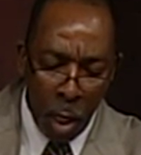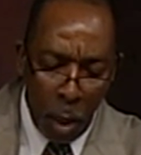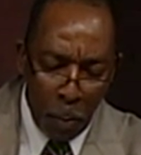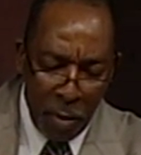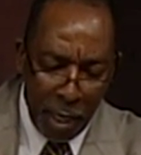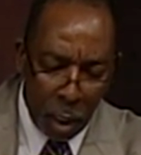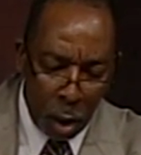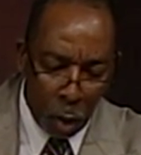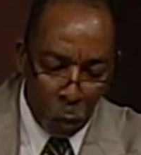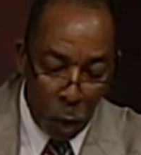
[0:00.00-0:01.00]
Many
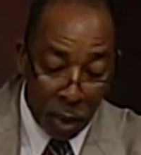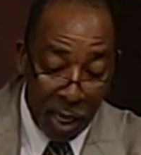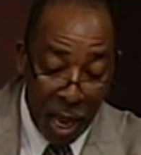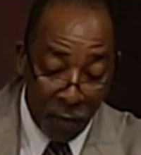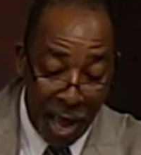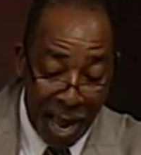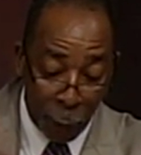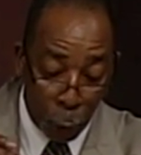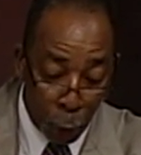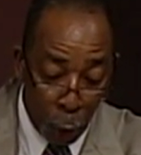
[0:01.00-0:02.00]
good works have I
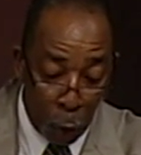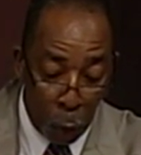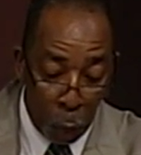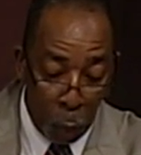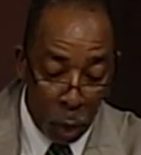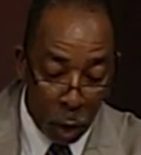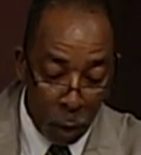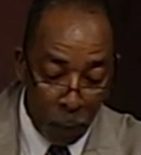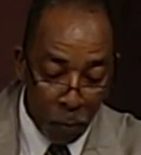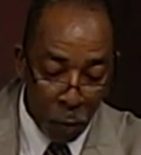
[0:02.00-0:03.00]
showed
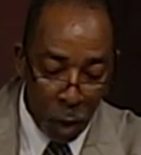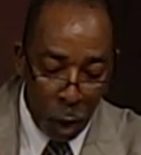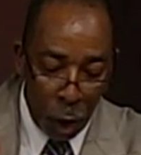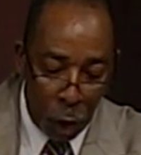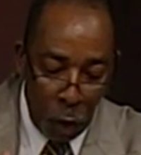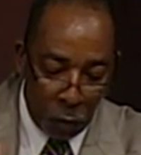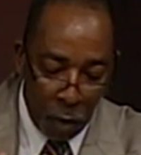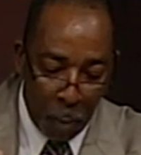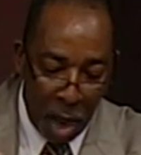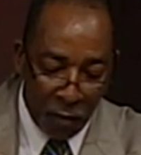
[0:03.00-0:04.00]
you
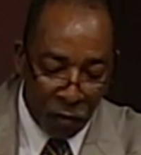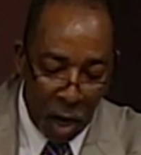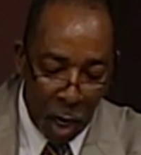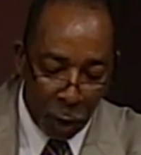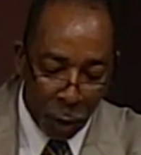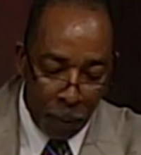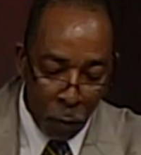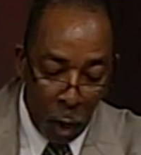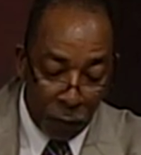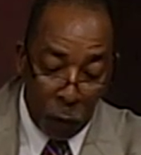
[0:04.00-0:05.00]
from my Father.
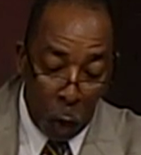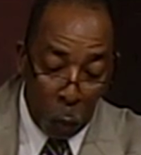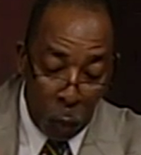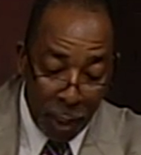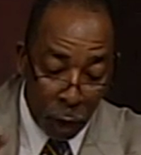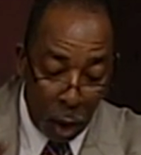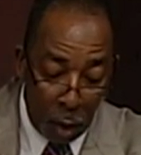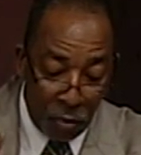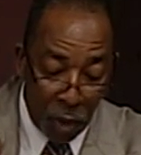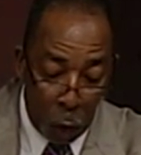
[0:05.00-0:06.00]
For which
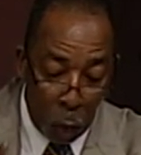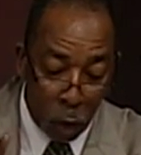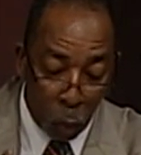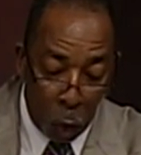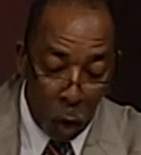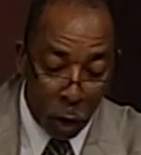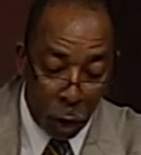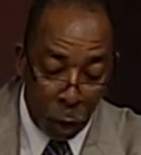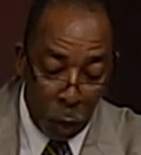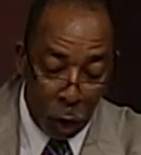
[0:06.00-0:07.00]
of those works
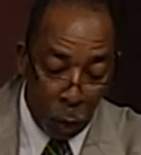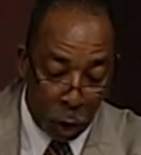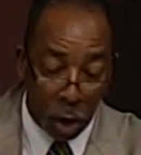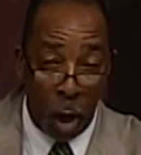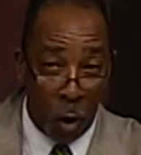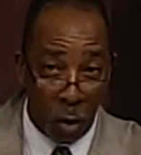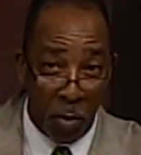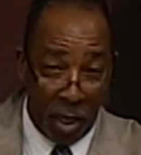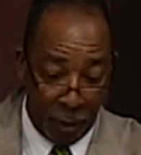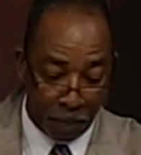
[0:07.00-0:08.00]
do you stone
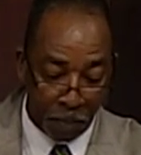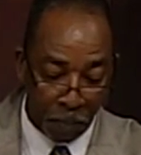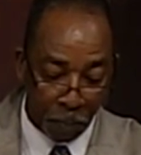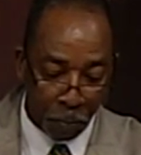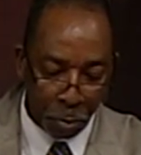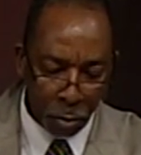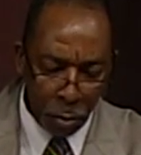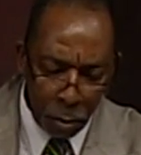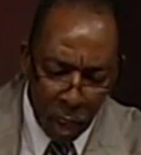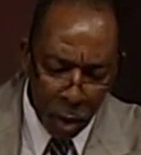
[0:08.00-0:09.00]
me?
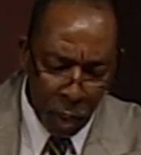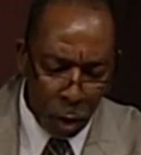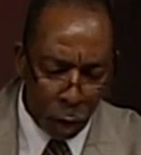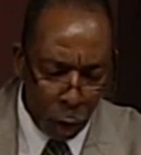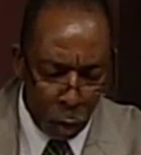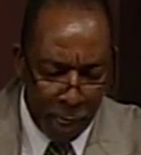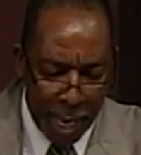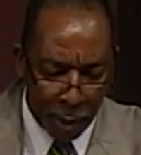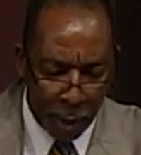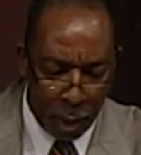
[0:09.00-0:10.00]
Then the Jews
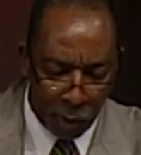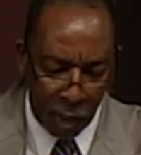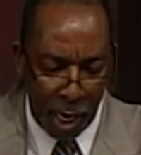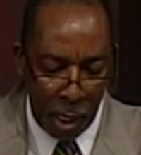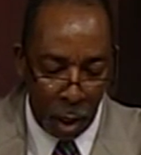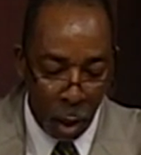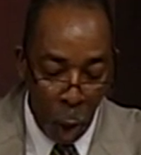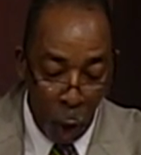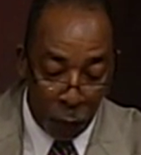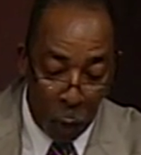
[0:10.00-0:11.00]
answered him, saying,
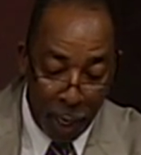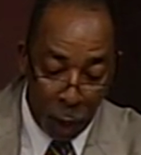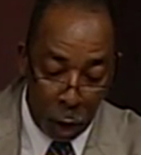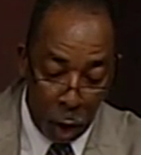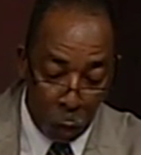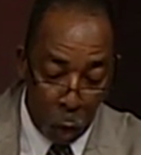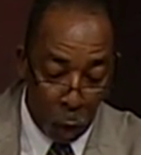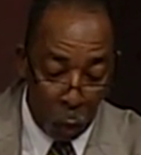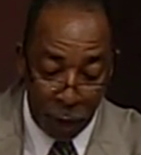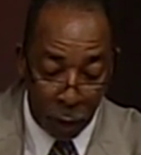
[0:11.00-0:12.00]
For a good work
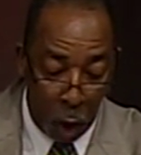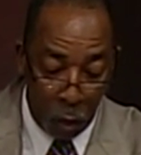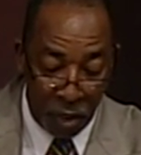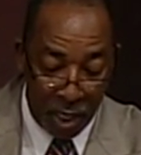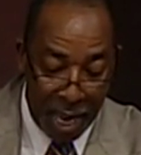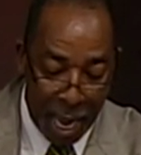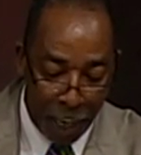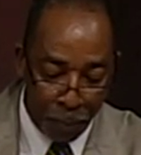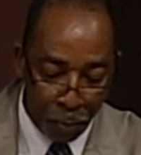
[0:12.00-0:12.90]
we stone thee not,